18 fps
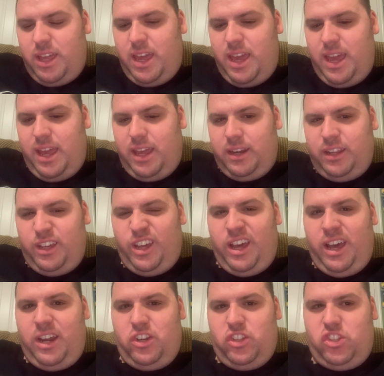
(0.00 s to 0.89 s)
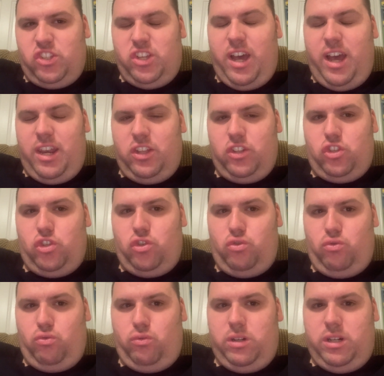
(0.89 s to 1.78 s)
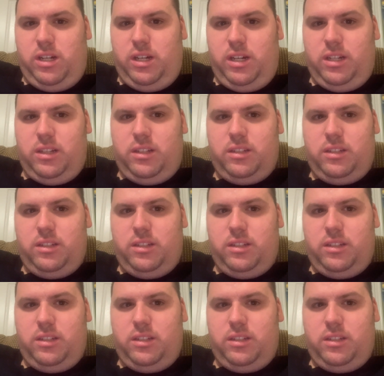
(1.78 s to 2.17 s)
and I decided to,